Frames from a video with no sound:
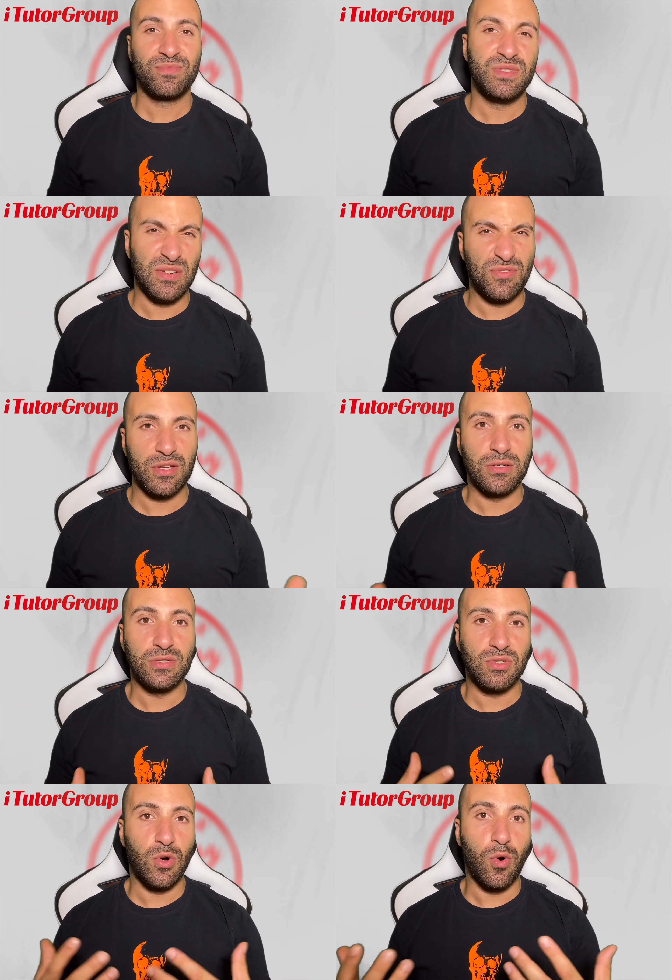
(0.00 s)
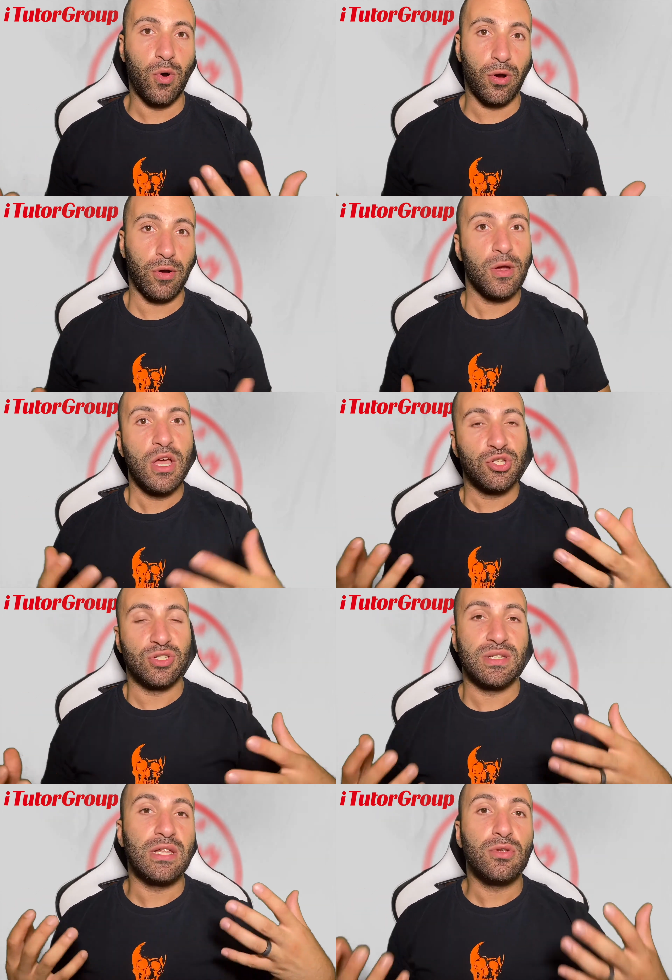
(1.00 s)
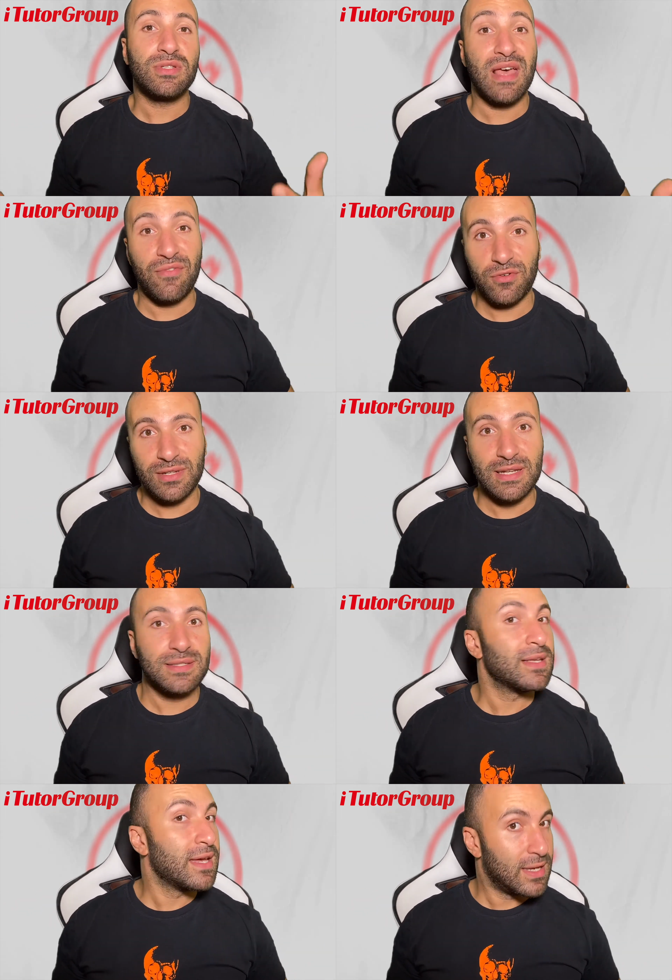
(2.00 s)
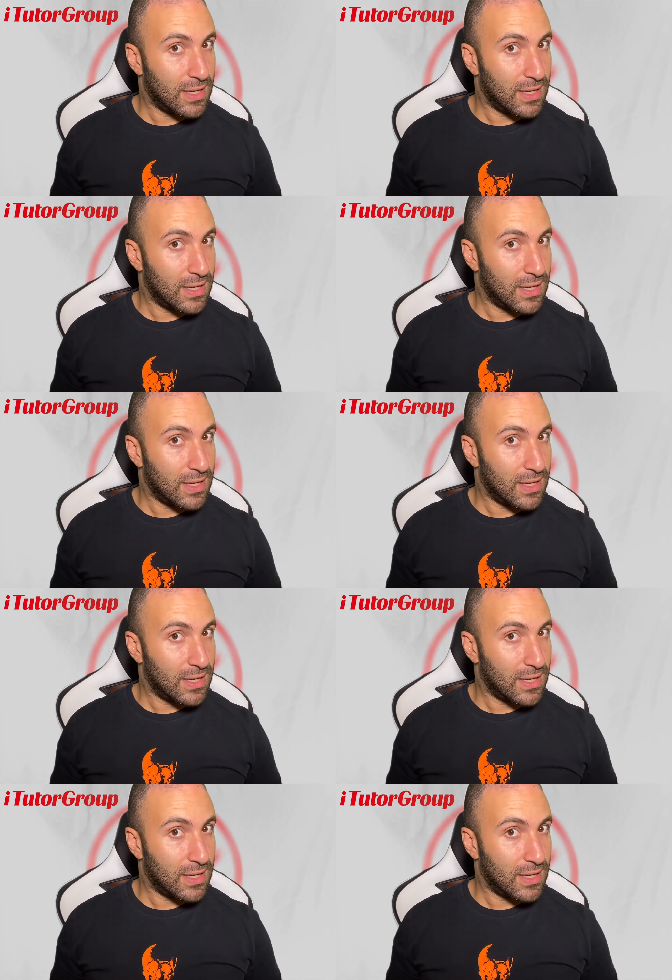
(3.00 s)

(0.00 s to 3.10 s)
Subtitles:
difficult, or just it looks effortless.